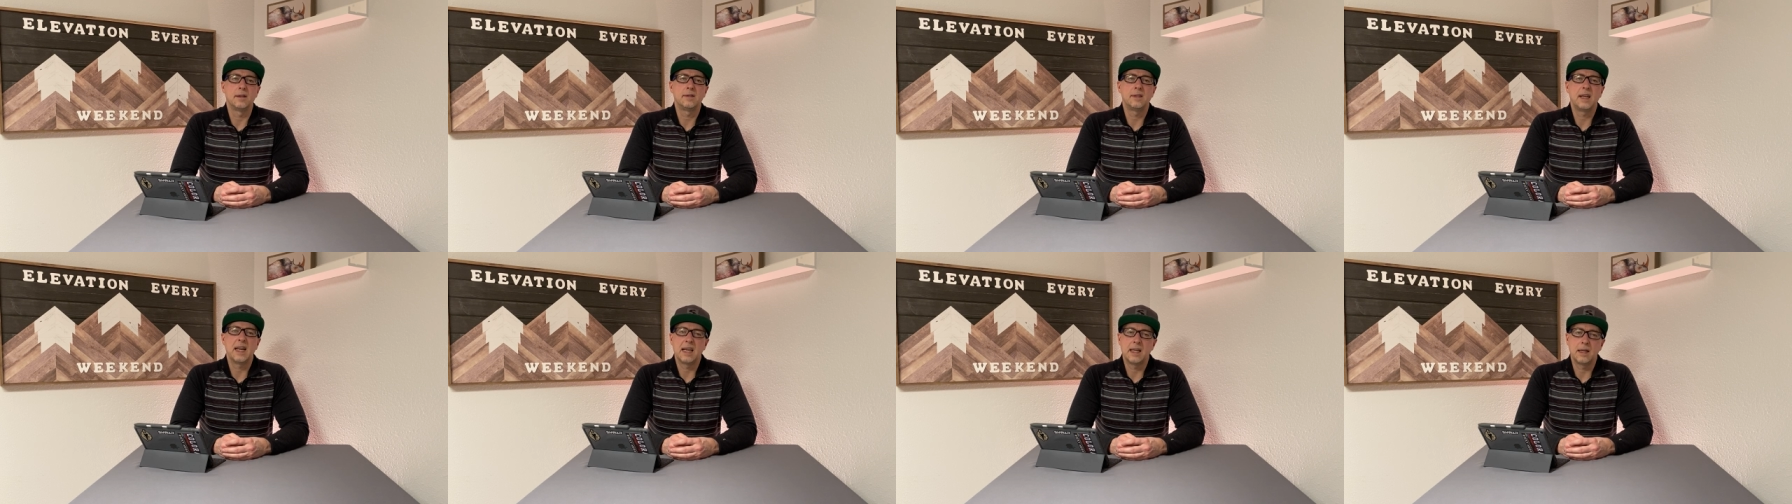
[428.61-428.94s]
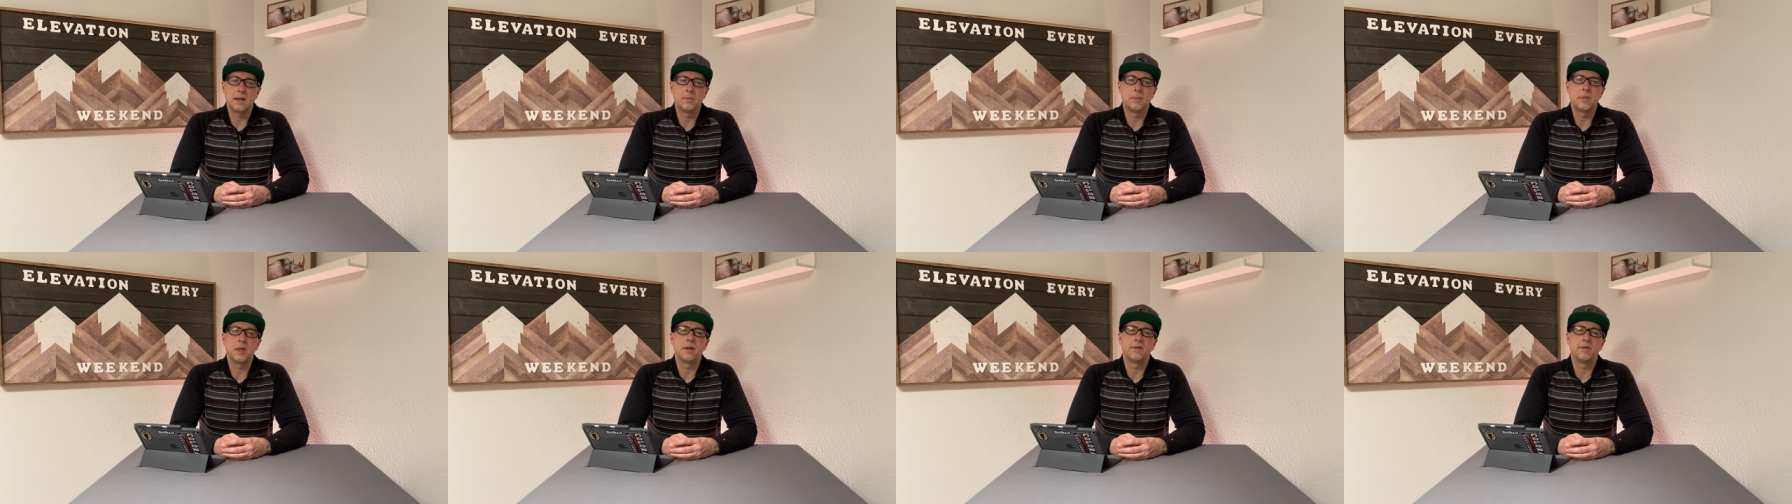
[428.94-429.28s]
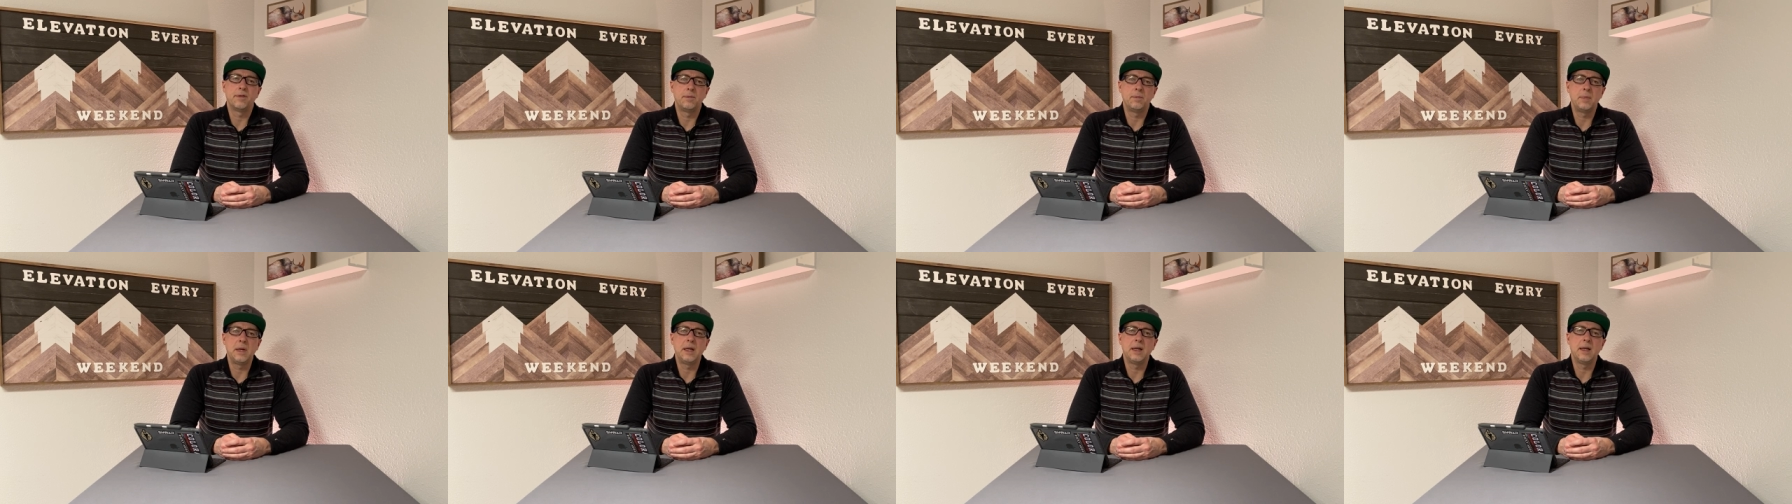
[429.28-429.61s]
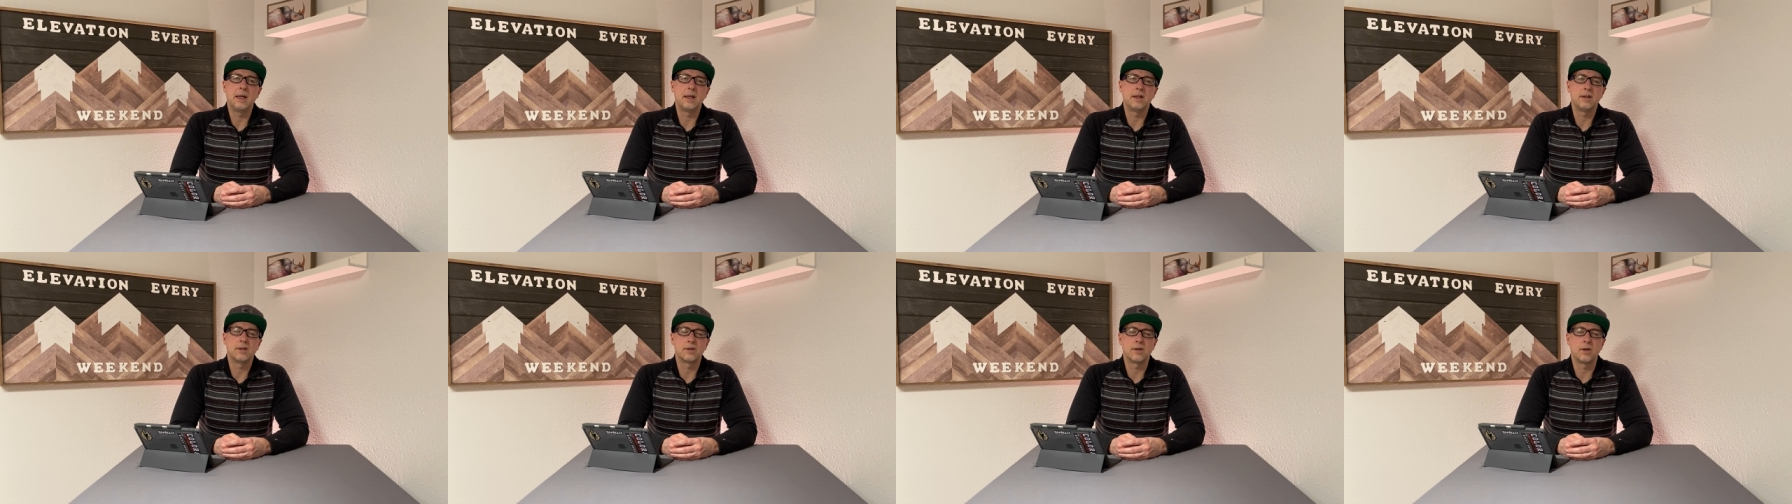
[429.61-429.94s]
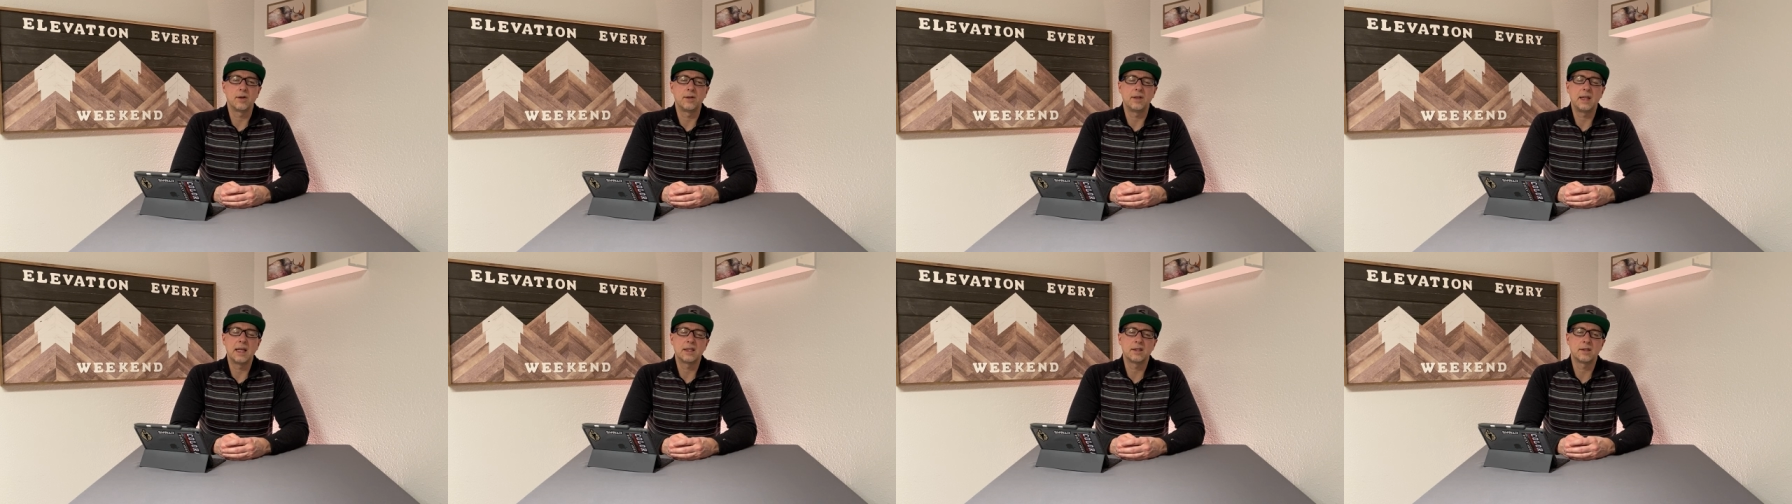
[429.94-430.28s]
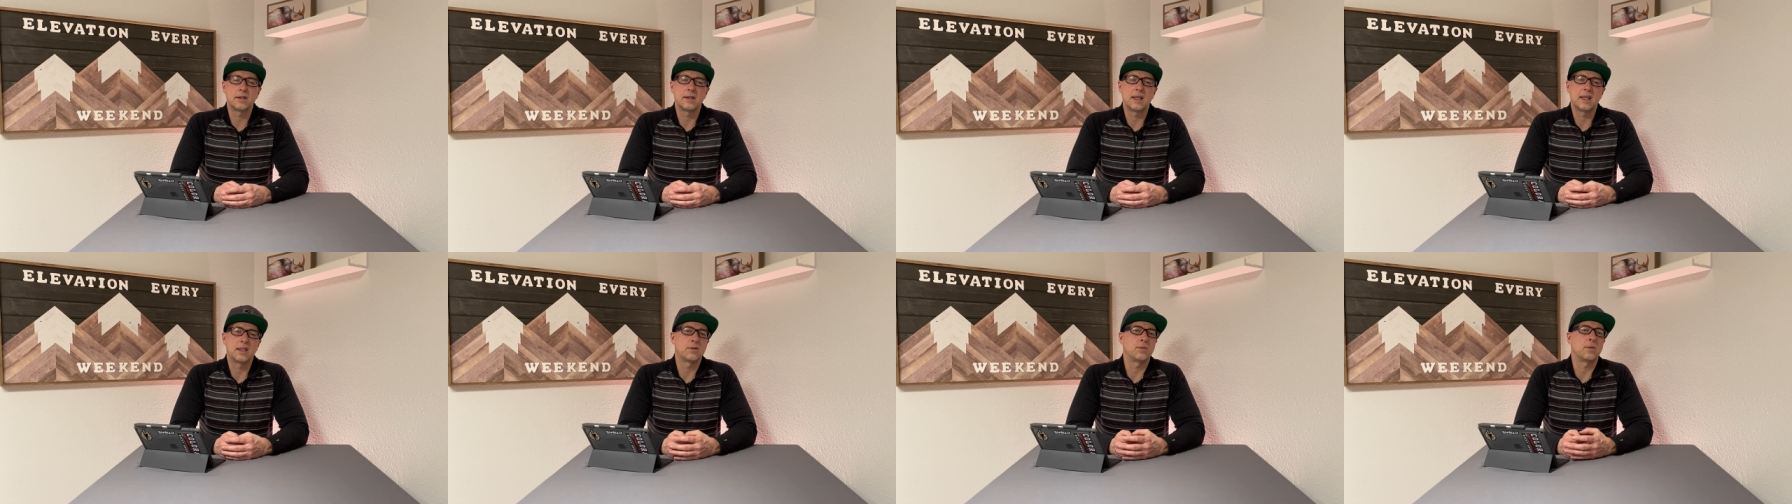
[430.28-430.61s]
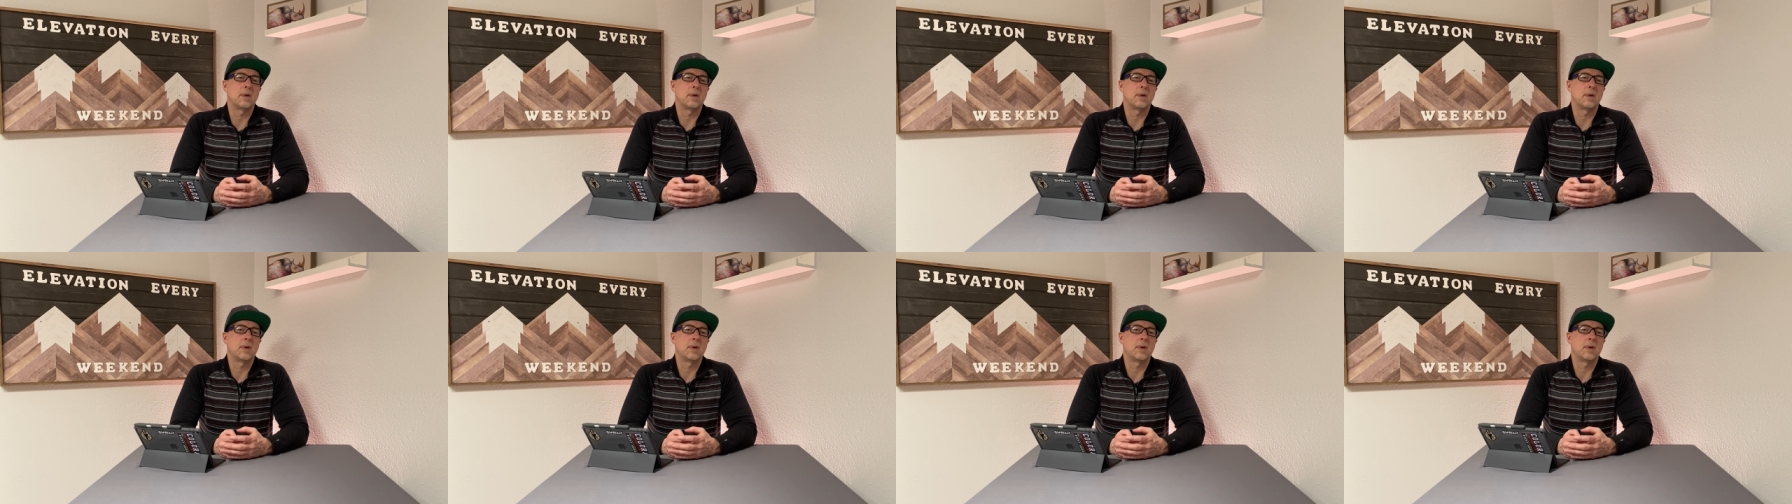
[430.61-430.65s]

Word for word: taken a bit of a beating, so that's